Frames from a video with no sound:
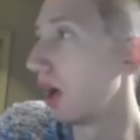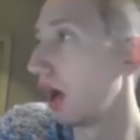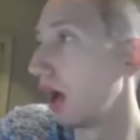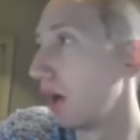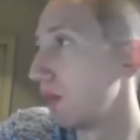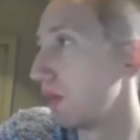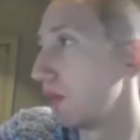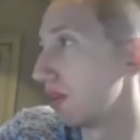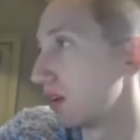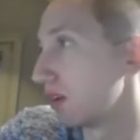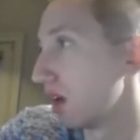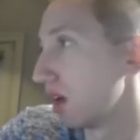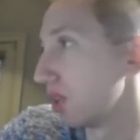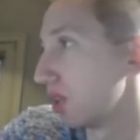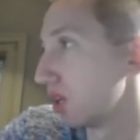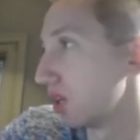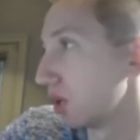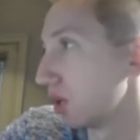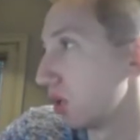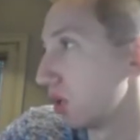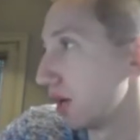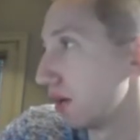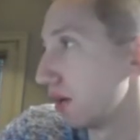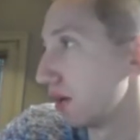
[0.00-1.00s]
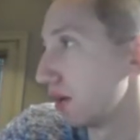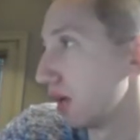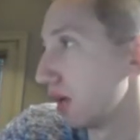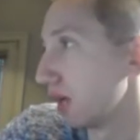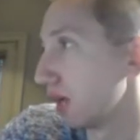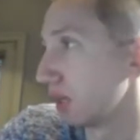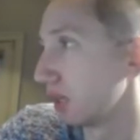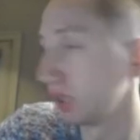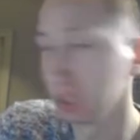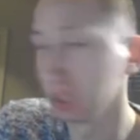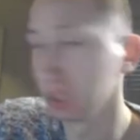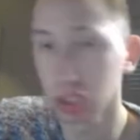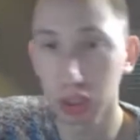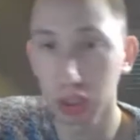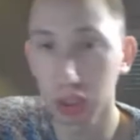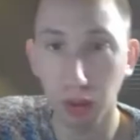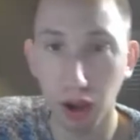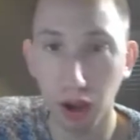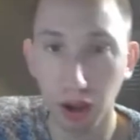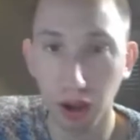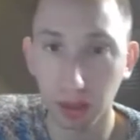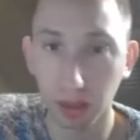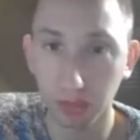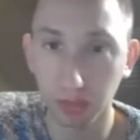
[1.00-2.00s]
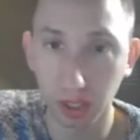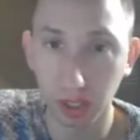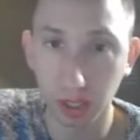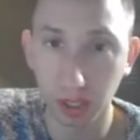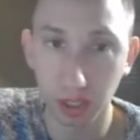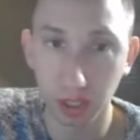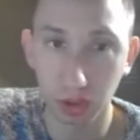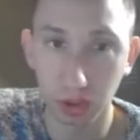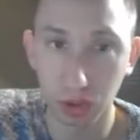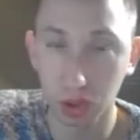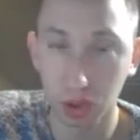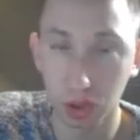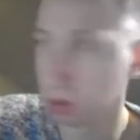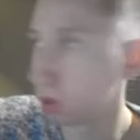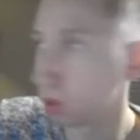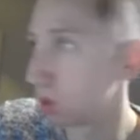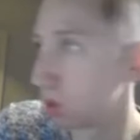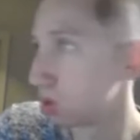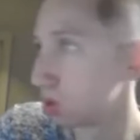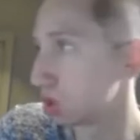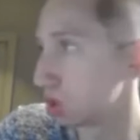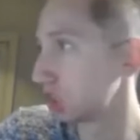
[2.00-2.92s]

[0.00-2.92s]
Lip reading: is another great little spot if you're going to do some grocery